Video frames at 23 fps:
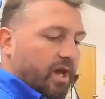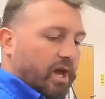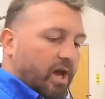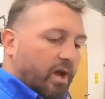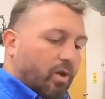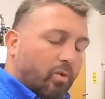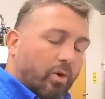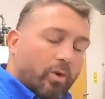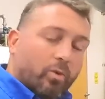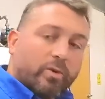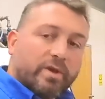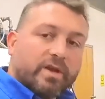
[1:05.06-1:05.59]

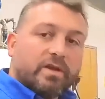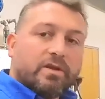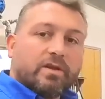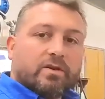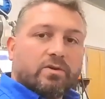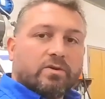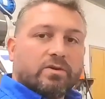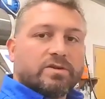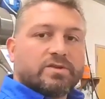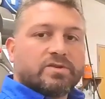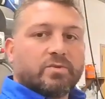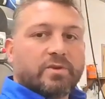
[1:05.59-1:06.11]
What we
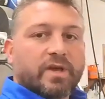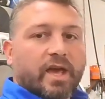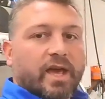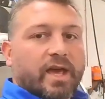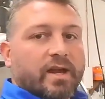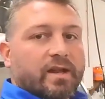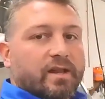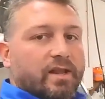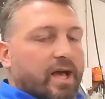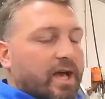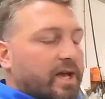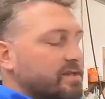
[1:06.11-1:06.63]
do is we
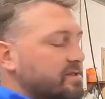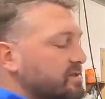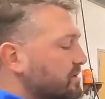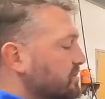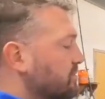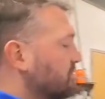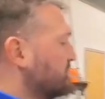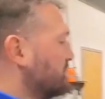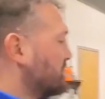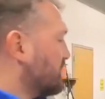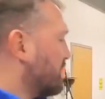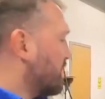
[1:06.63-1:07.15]
analyze
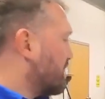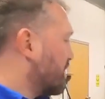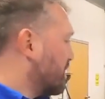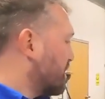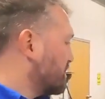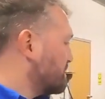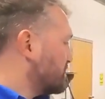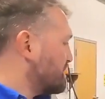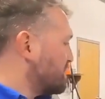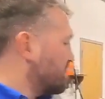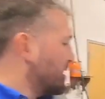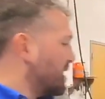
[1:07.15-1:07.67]
them on
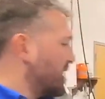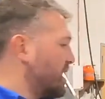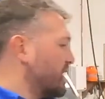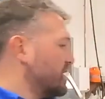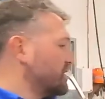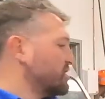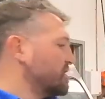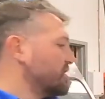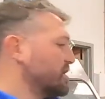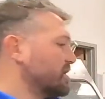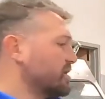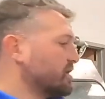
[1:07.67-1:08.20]
our Z
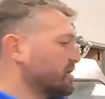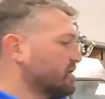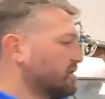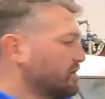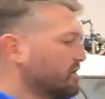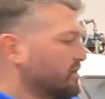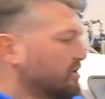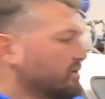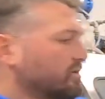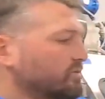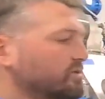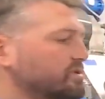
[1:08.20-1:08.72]
gauge here.
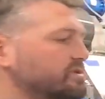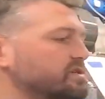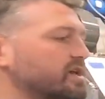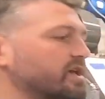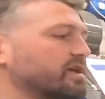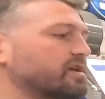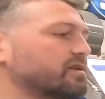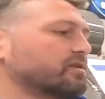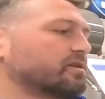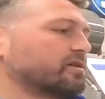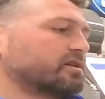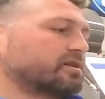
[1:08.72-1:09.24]
We
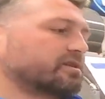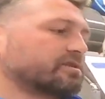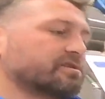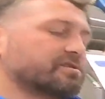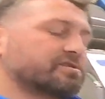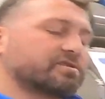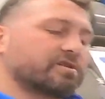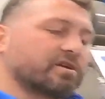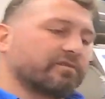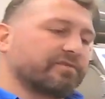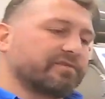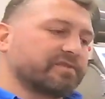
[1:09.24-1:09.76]
take a look at
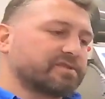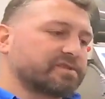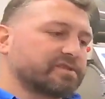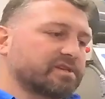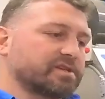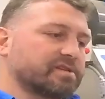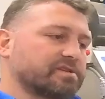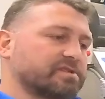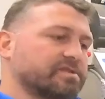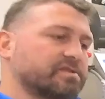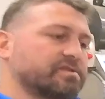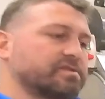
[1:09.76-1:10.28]
the
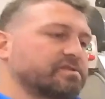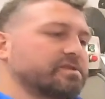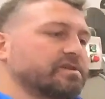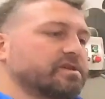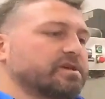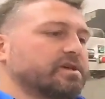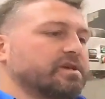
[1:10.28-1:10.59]
surfaces,